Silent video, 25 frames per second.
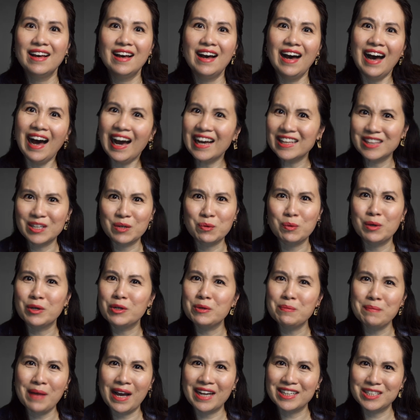Hi there,
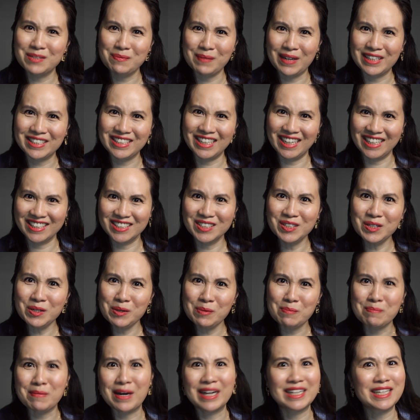welcome back to my channel.
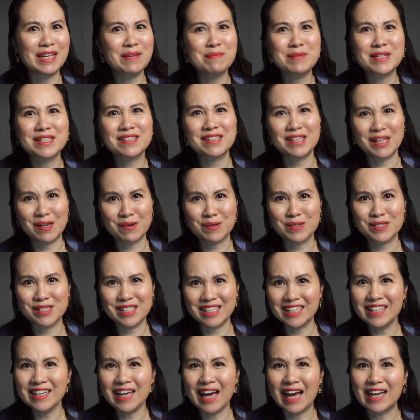My name is Clara
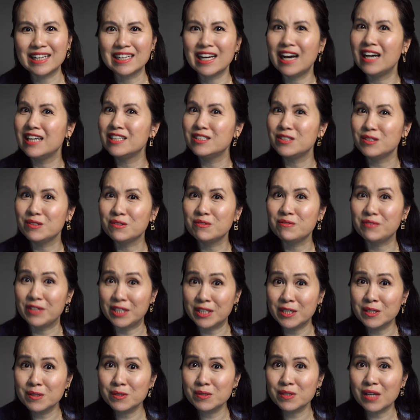Z and I do
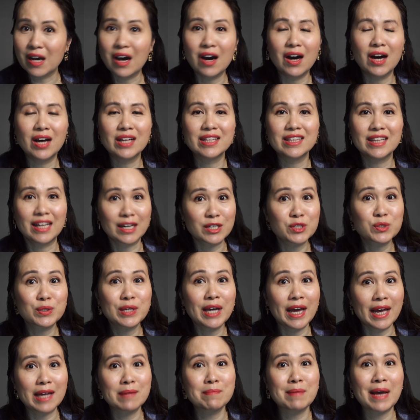videos on luxury
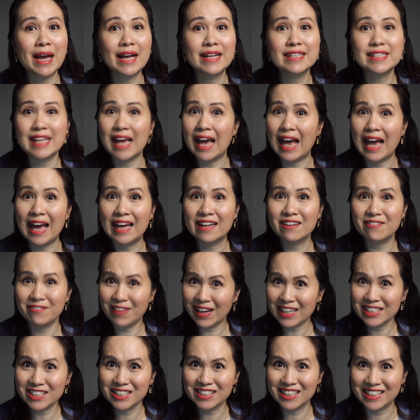handbags and
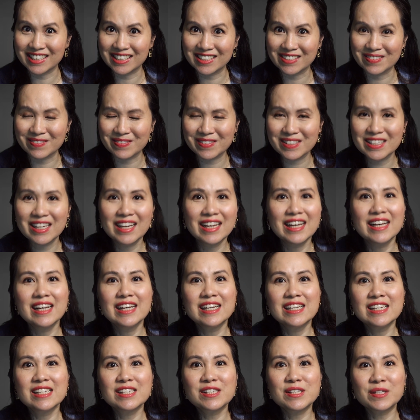fashion items.
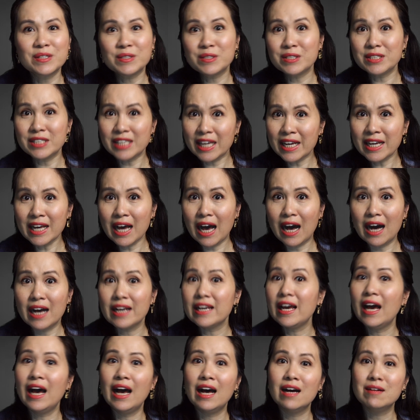So today I
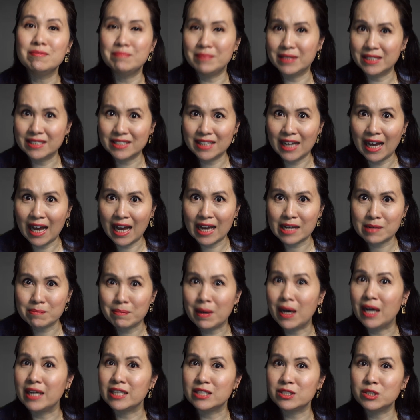have been tagged
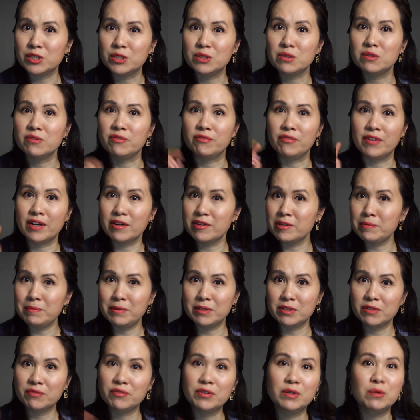by two very
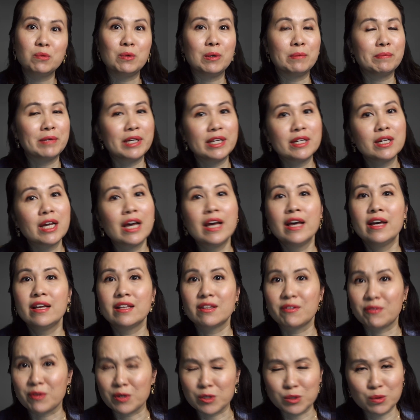beautiful women,
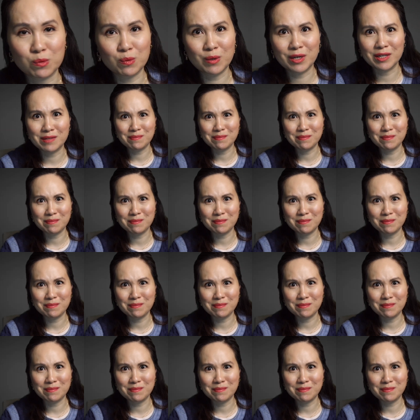the first one